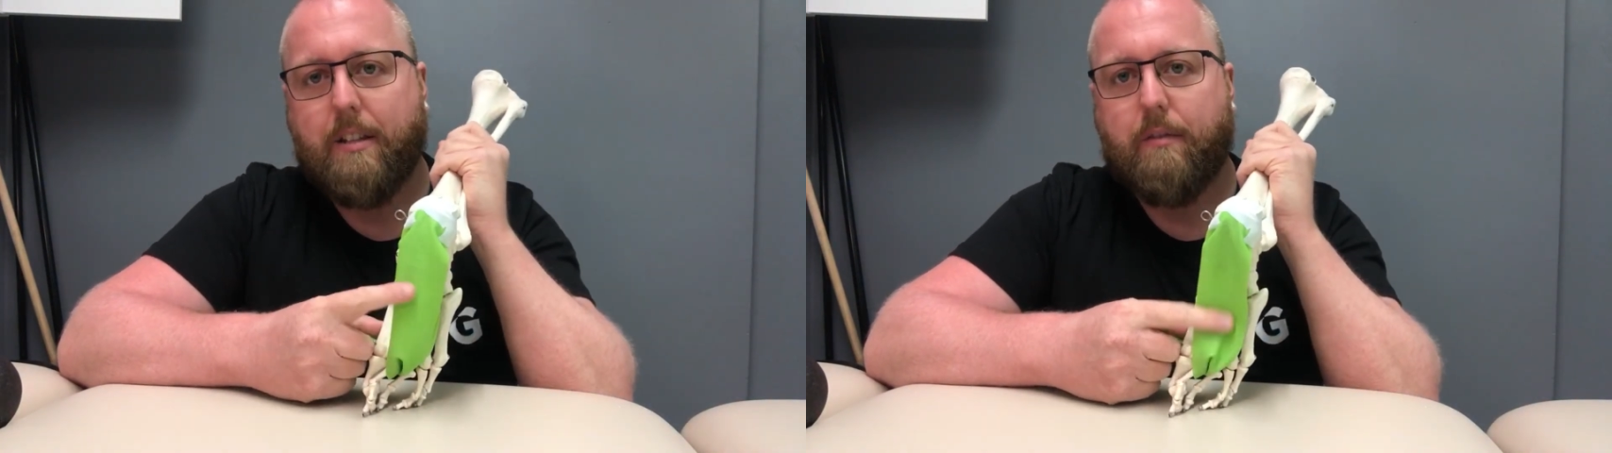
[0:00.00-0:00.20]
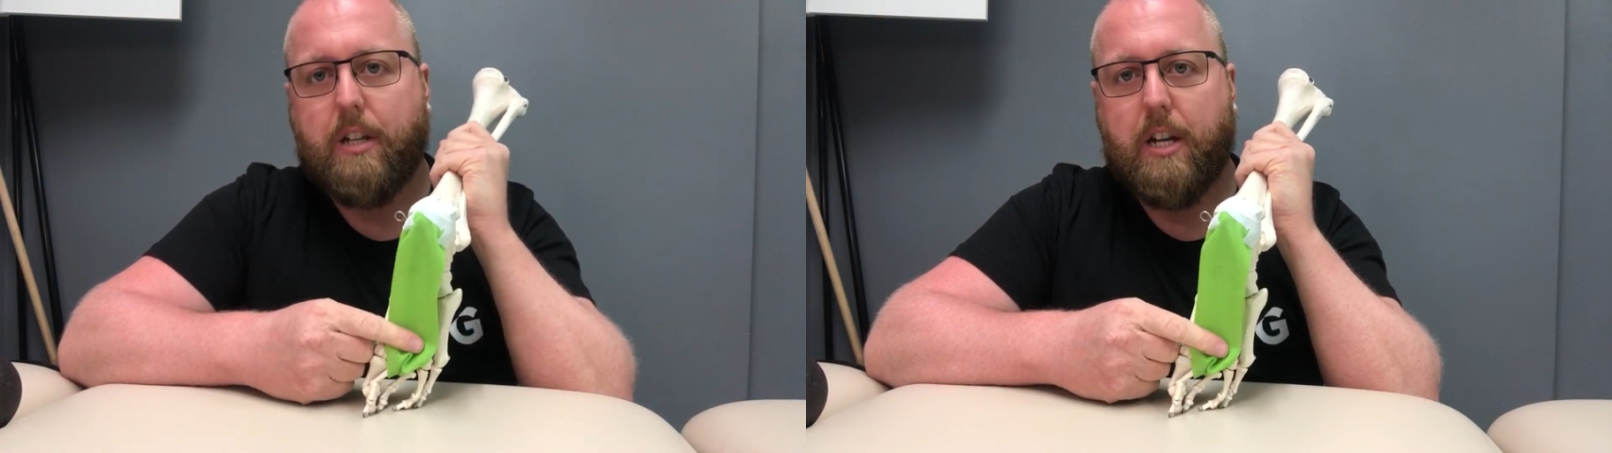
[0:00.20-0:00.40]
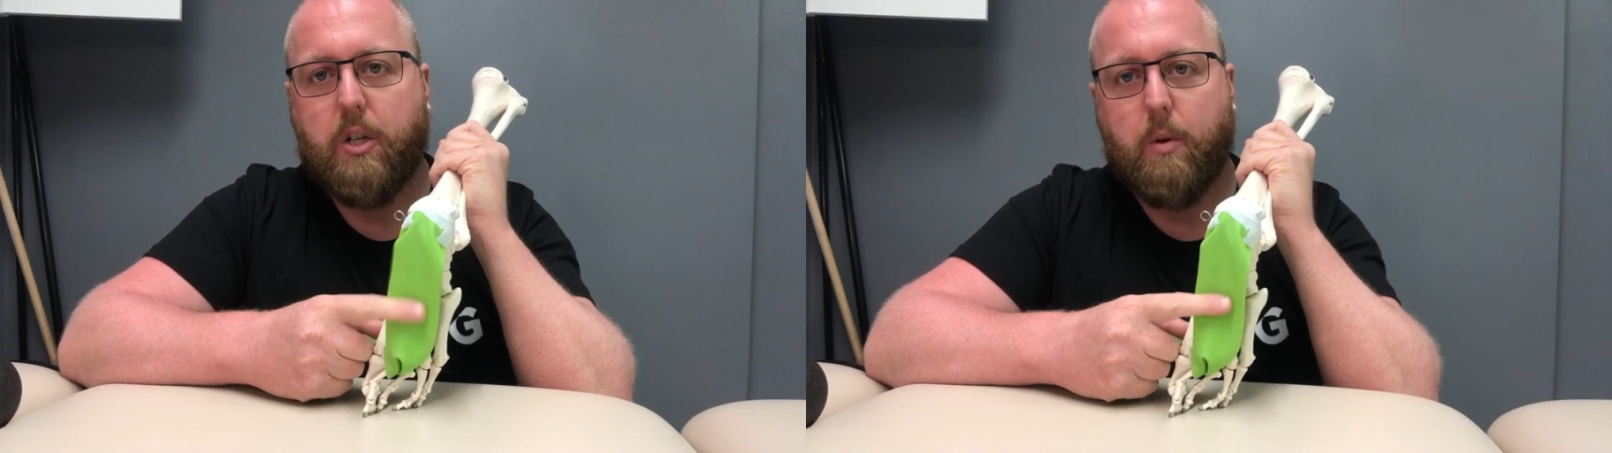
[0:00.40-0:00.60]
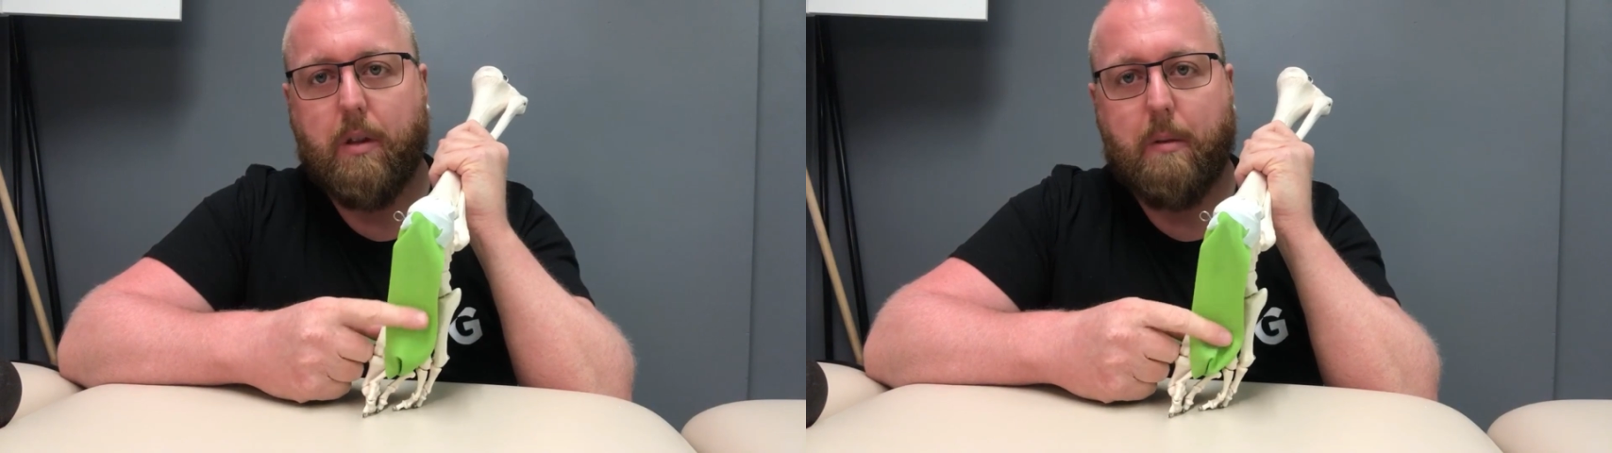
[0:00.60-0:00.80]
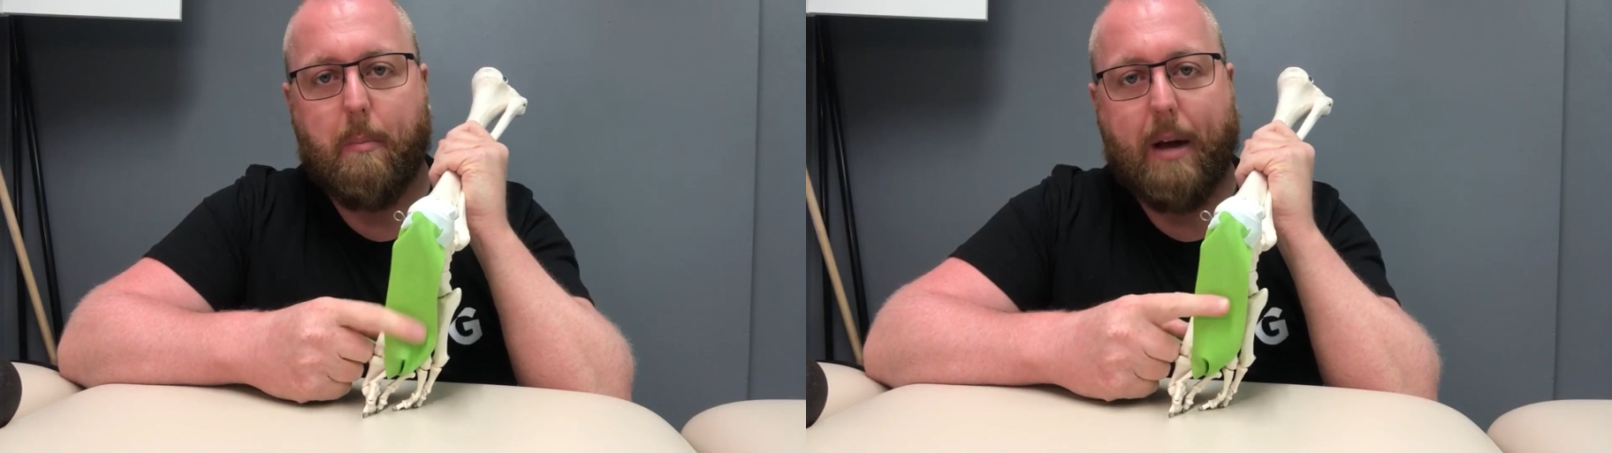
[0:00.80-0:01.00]
of tissue at
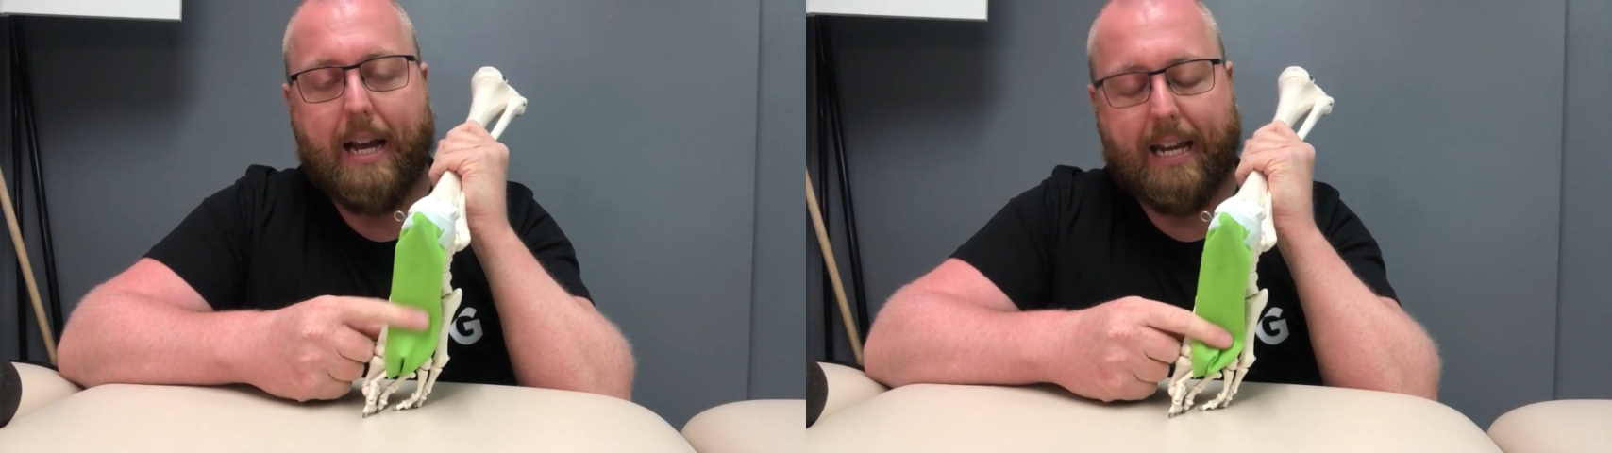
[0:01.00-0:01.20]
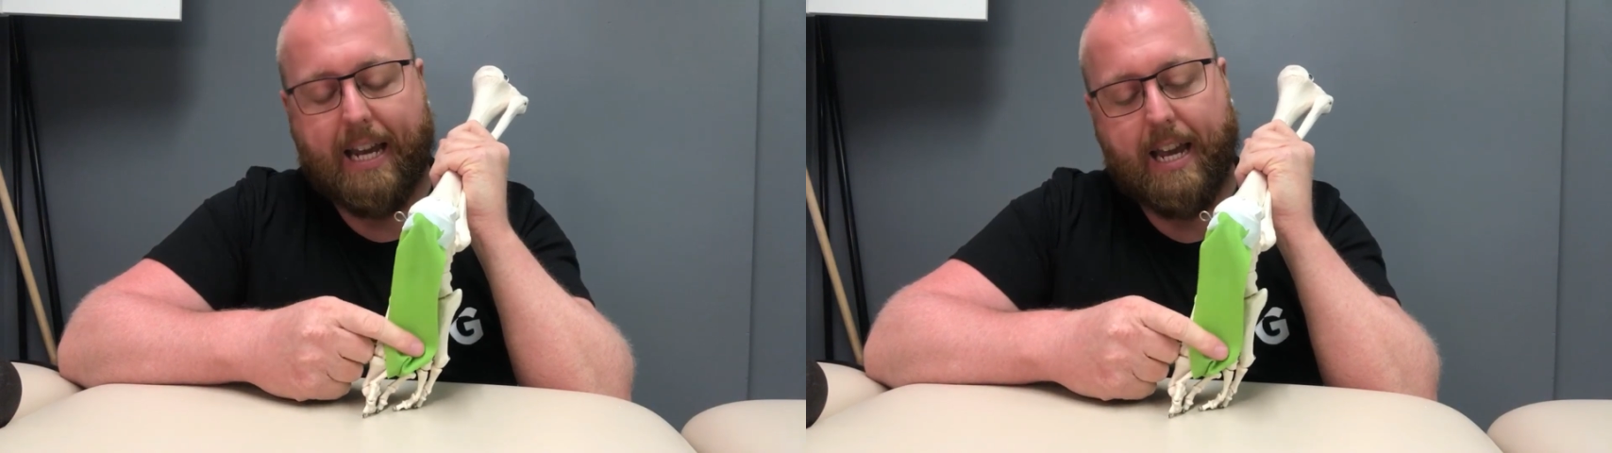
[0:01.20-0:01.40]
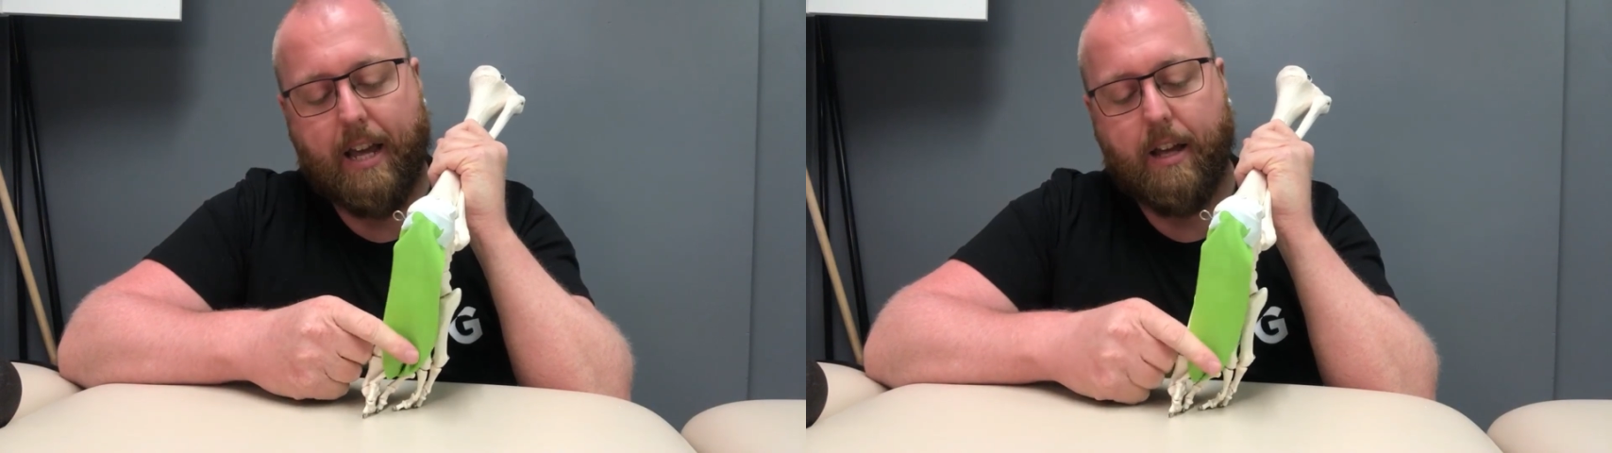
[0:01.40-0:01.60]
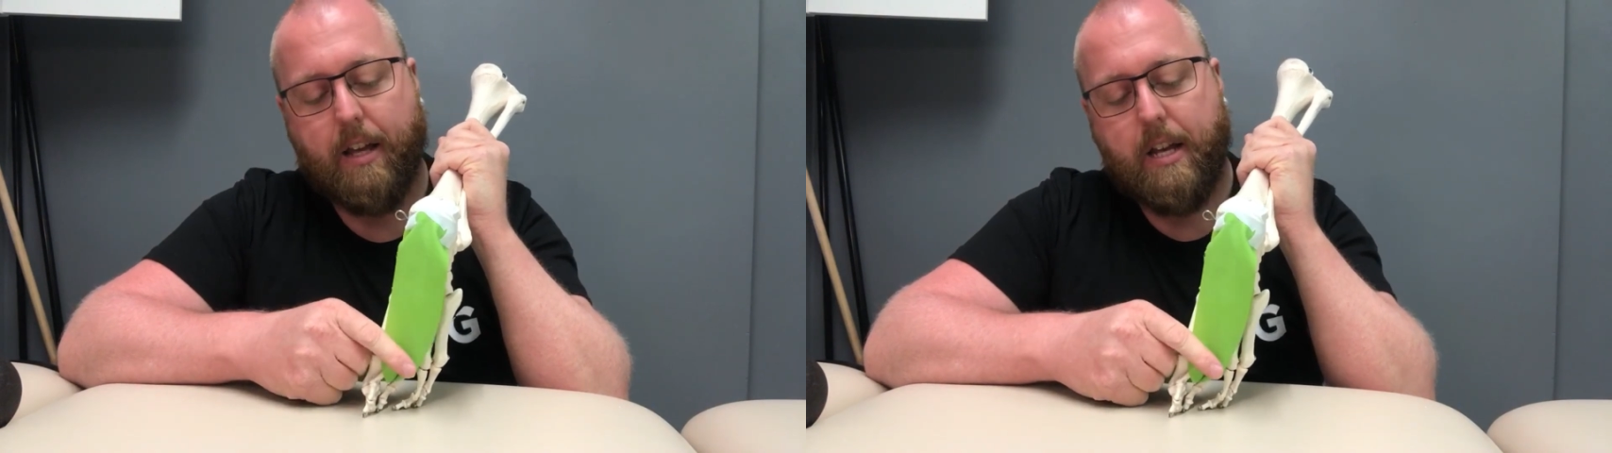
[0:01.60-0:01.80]
the back here